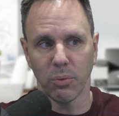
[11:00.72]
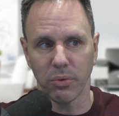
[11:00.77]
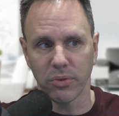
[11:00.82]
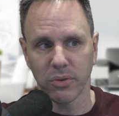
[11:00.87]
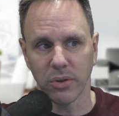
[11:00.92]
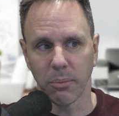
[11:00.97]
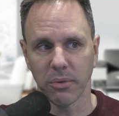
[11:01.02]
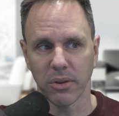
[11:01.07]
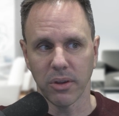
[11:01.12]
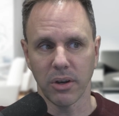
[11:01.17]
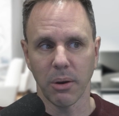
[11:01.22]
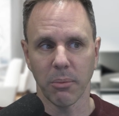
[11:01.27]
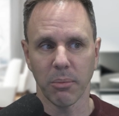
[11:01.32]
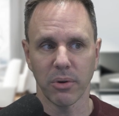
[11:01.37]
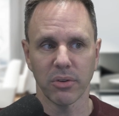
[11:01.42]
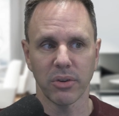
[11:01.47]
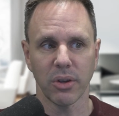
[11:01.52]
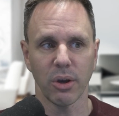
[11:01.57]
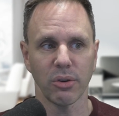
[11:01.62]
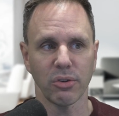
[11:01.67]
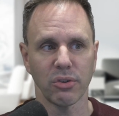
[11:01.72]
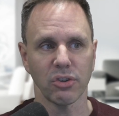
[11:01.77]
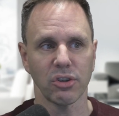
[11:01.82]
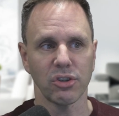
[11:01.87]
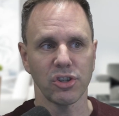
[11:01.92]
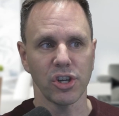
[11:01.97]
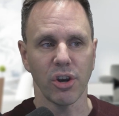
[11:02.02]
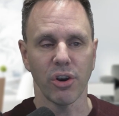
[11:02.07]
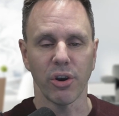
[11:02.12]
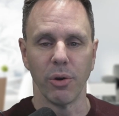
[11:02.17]
some of the numbers I was just
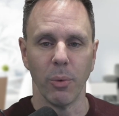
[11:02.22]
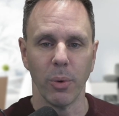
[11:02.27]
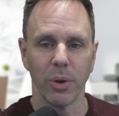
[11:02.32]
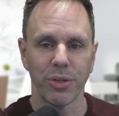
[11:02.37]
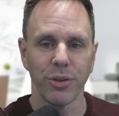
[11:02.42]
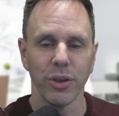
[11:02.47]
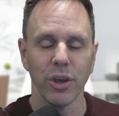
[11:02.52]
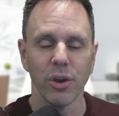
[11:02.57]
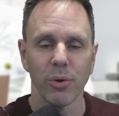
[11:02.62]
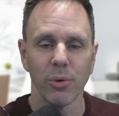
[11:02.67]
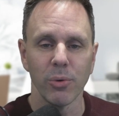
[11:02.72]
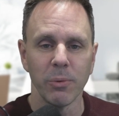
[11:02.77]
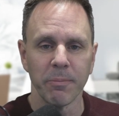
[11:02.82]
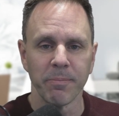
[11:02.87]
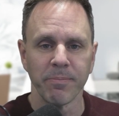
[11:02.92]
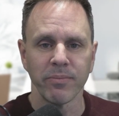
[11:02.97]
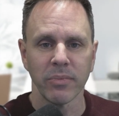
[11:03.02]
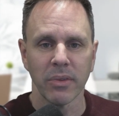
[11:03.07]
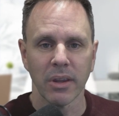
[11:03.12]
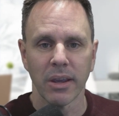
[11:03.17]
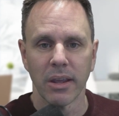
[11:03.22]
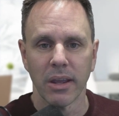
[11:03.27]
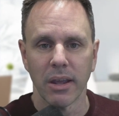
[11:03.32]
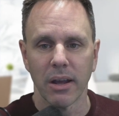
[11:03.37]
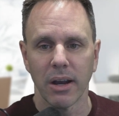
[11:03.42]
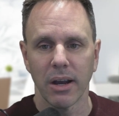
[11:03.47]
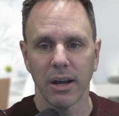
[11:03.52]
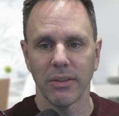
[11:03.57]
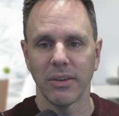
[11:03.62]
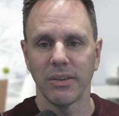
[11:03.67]
sharing with you,
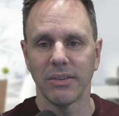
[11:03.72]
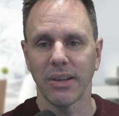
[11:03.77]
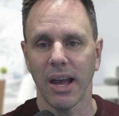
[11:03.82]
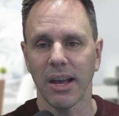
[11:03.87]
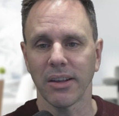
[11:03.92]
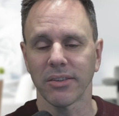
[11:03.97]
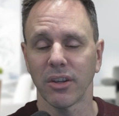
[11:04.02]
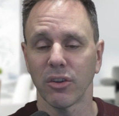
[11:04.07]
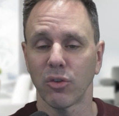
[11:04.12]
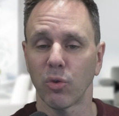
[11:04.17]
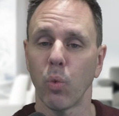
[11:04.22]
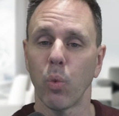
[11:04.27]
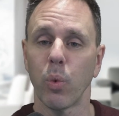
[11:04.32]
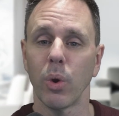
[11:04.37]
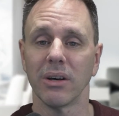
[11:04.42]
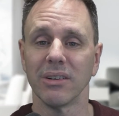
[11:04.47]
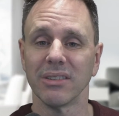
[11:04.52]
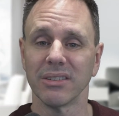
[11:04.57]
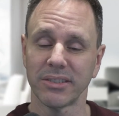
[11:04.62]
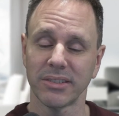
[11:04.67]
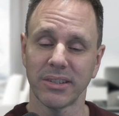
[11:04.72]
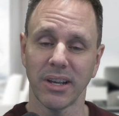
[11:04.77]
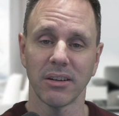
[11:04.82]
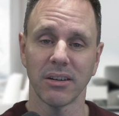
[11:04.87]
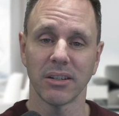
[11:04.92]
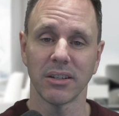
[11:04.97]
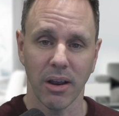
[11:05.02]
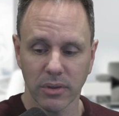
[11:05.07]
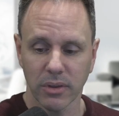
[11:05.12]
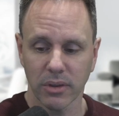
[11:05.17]
these assets will sell
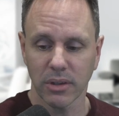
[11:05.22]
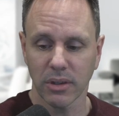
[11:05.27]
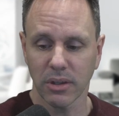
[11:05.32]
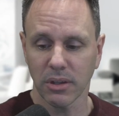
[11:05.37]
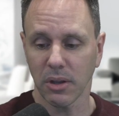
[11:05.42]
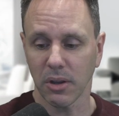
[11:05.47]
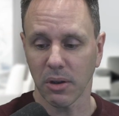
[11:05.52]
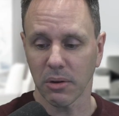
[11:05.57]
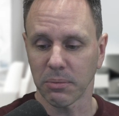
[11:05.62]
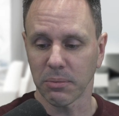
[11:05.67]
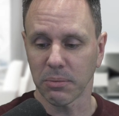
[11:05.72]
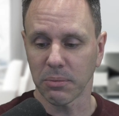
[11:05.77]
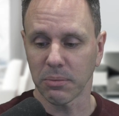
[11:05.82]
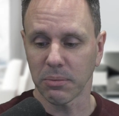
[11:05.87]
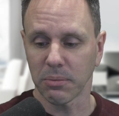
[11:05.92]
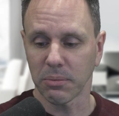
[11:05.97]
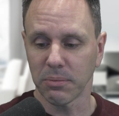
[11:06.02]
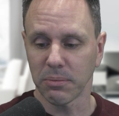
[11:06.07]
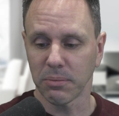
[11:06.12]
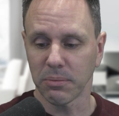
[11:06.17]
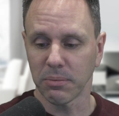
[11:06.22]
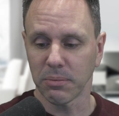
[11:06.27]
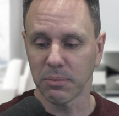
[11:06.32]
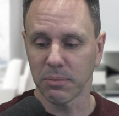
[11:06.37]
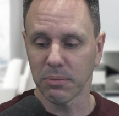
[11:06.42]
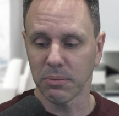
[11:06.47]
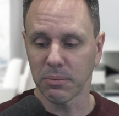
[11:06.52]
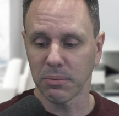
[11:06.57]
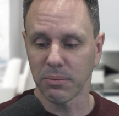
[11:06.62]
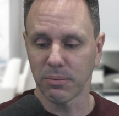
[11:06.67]
at a
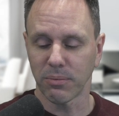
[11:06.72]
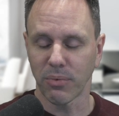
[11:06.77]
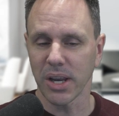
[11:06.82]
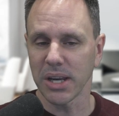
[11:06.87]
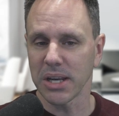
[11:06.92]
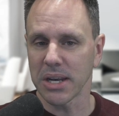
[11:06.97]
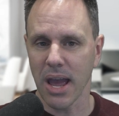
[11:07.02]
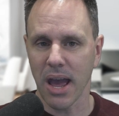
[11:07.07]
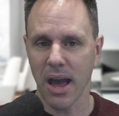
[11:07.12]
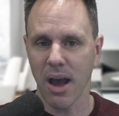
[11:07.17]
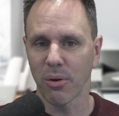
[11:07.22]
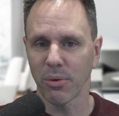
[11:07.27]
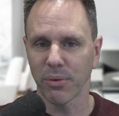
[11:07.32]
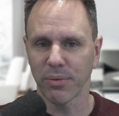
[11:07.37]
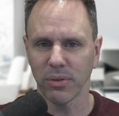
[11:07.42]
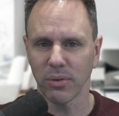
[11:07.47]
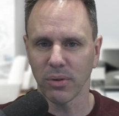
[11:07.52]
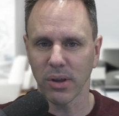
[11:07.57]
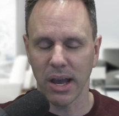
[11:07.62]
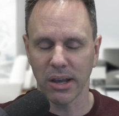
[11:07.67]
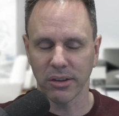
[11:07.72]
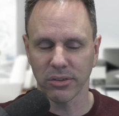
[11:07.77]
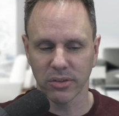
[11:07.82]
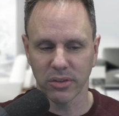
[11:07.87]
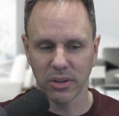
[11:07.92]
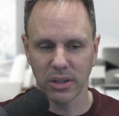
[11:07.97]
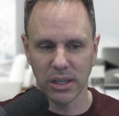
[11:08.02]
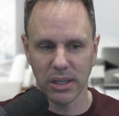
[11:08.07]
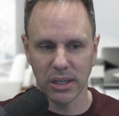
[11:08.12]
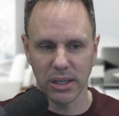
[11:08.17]
discount. Right now, if you ask
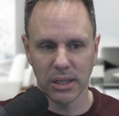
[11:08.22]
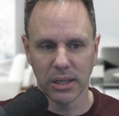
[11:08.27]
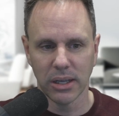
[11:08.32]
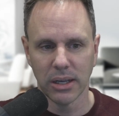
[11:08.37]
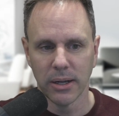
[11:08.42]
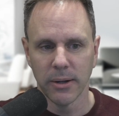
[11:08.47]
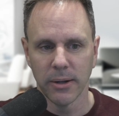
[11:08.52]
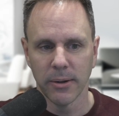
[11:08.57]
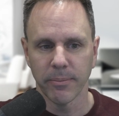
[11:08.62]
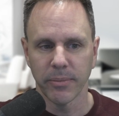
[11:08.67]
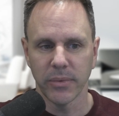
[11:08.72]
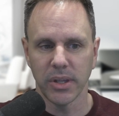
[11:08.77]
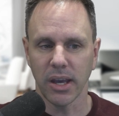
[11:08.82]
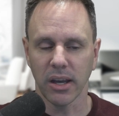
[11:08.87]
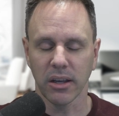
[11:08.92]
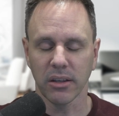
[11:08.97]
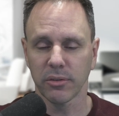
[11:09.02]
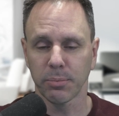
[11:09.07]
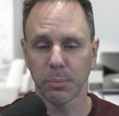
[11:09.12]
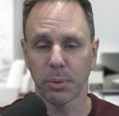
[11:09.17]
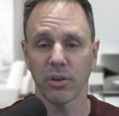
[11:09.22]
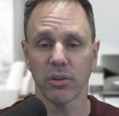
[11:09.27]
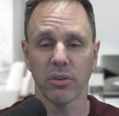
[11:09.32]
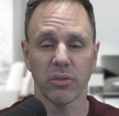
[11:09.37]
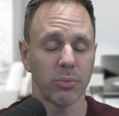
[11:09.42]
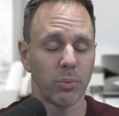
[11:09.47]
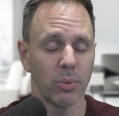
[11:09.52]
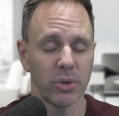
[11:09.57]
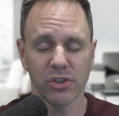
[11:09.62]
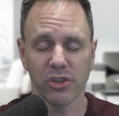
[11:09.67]
the experts,
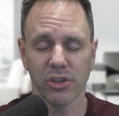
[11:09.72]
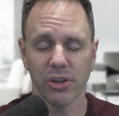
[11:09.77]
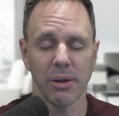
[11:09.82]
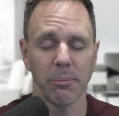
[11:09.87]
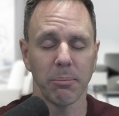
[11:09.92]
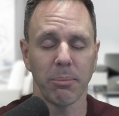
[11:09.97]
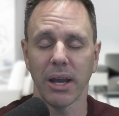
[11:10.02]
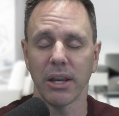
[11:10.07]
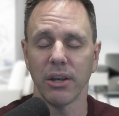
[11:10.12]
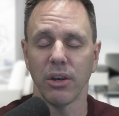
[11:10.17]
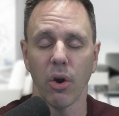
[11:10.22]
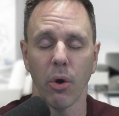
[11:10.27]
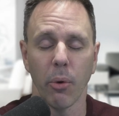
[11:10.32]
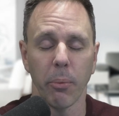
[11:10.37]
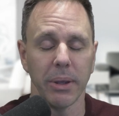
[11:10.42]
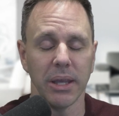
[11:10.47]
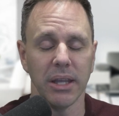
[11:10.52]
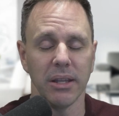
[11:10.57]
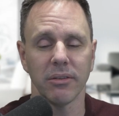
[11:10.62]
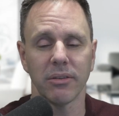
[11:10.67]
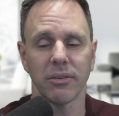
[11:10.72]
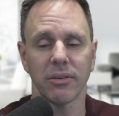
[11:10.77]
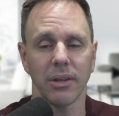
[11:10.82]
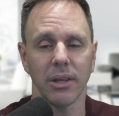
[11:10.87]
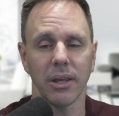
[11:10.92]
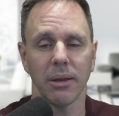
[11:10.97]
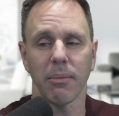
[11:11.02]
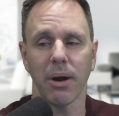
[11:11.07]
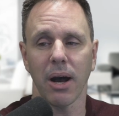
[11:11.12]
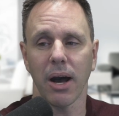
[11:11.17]
which by no means
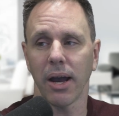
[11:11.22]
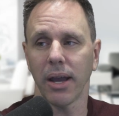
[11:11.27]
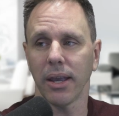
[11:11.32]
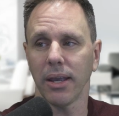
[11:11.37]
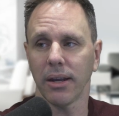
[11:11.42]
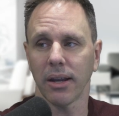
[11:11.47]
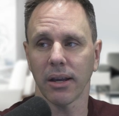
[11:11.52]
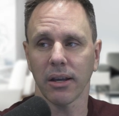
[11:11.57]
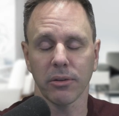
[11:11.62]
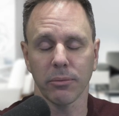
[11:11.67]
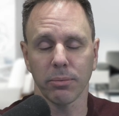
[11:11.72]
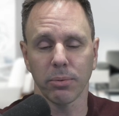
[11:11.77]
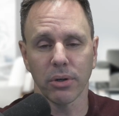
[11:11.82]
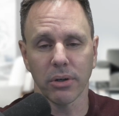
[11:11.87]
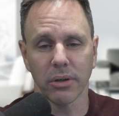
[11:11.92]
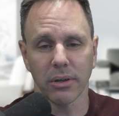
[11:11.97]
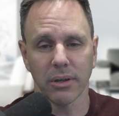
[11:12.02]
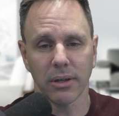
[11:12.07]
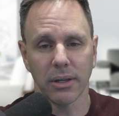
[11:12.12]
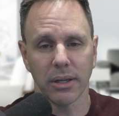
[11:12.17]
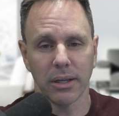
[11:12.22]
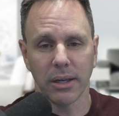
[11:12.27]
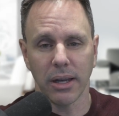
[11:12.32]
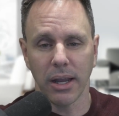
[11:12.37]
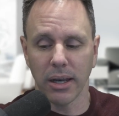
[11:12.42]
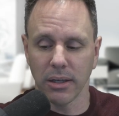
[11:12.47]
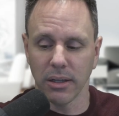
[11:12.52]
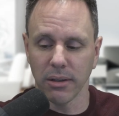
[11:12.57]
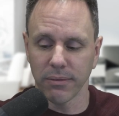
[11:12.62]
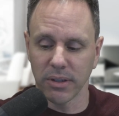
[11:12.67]
am I an expert in
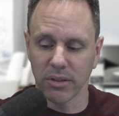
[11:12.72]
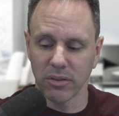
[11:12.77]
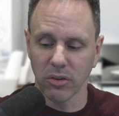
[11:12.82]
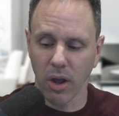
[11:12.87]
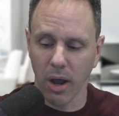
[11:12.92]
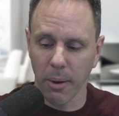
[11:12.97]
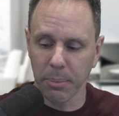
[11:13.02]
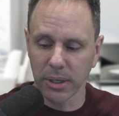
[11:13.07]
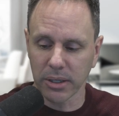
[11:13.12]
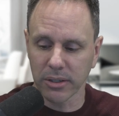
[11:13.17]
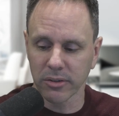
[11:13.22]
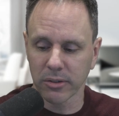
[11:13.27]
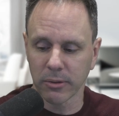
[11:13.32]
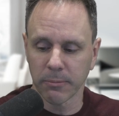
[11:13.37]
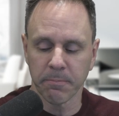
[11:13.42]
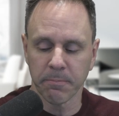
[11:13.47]
any of these topics,